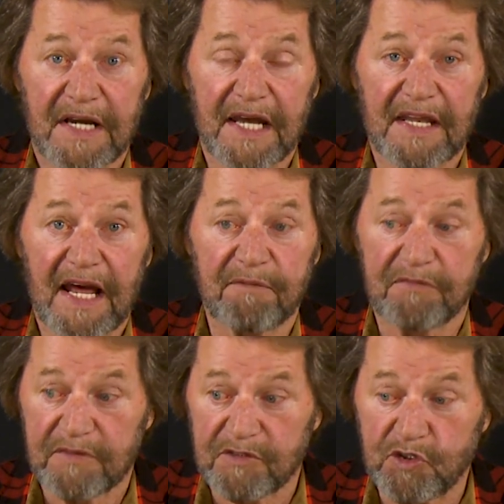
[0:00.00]
And that
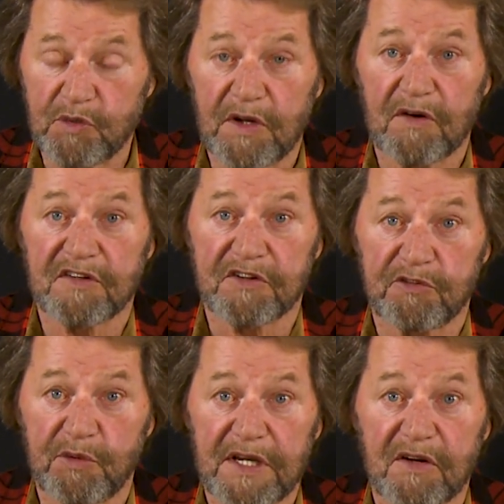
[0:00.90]
two years or
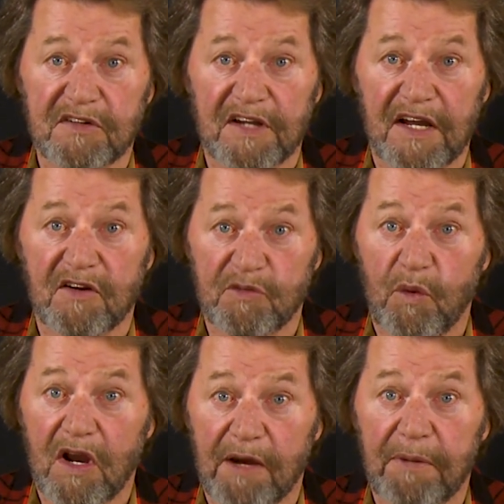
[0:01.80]
three years later, the
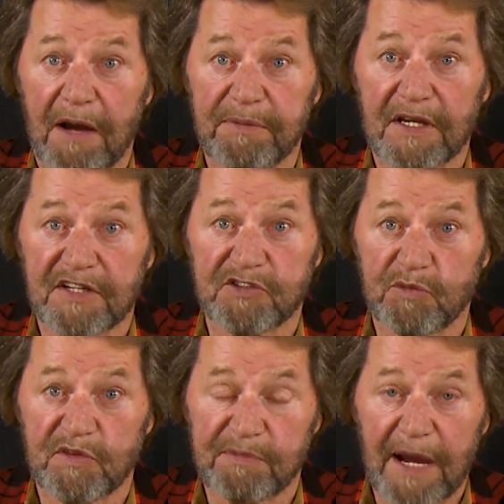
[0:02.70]
walleye
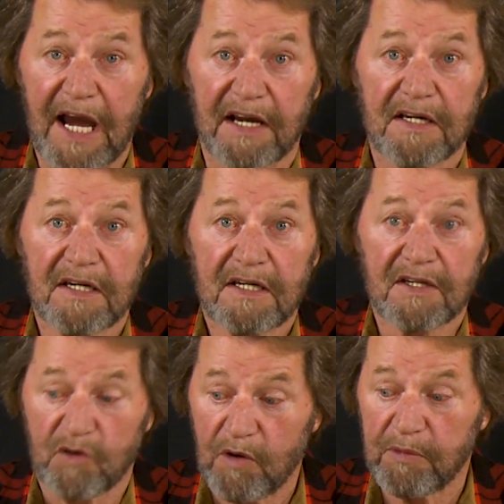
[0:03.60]
population was back.
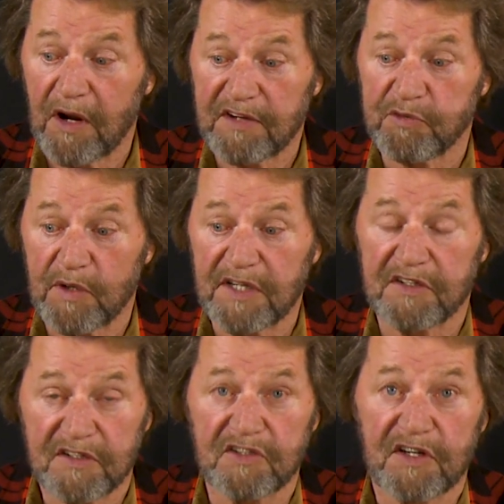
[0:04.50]
The cormorants were
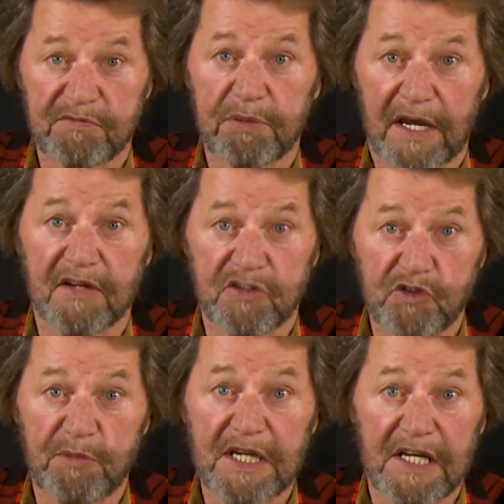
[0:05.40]
eating just plain
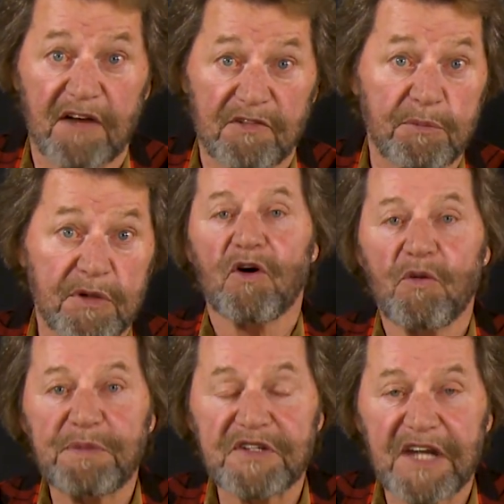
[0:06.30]
too many of them. I
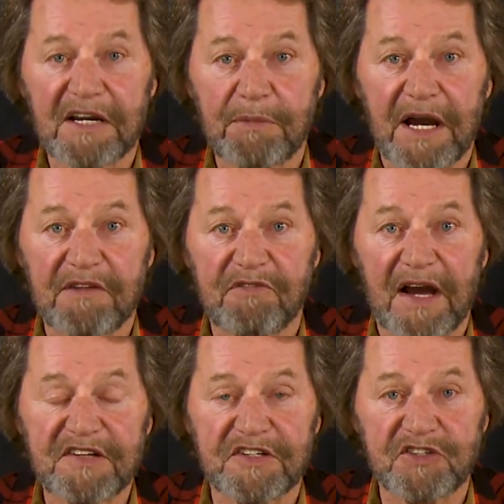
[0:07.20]
hope you take my
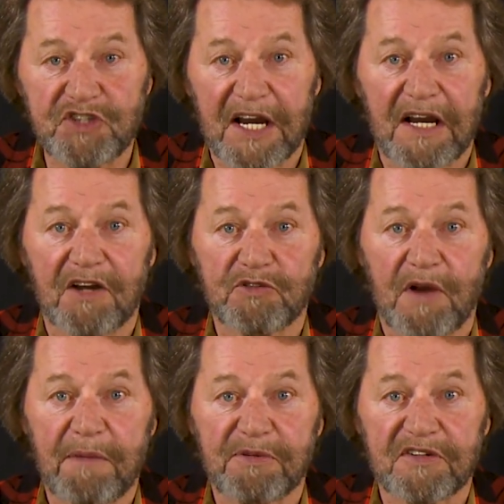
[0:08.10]
advice and check out
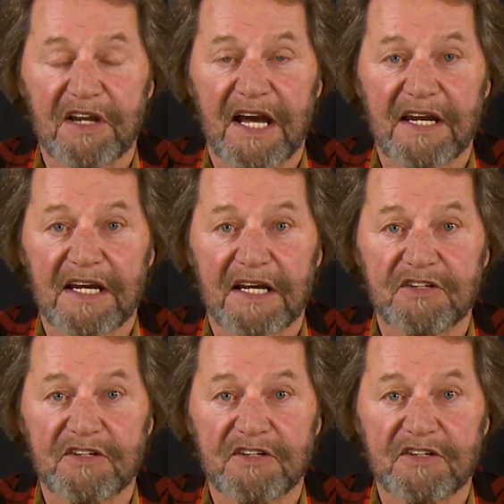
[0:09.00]
Trapper's Landing